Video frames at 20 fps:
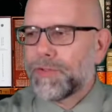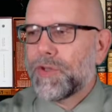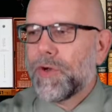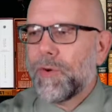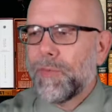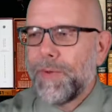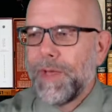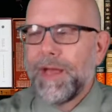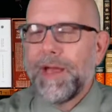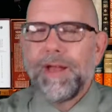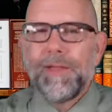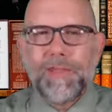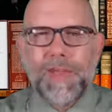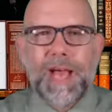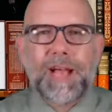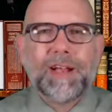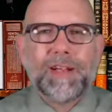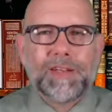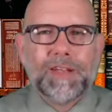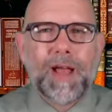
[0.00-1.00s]
So
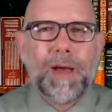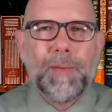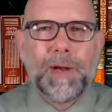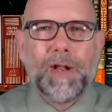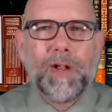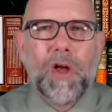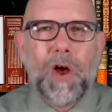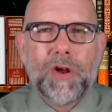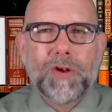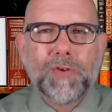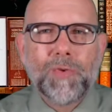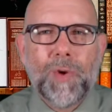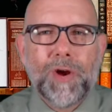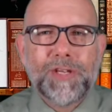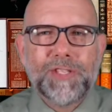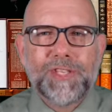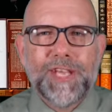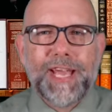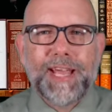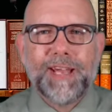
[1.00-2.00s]
that coming along to our
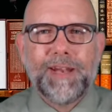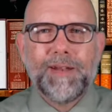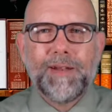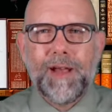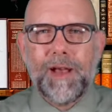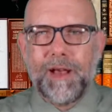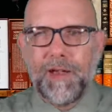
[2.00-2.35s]
second,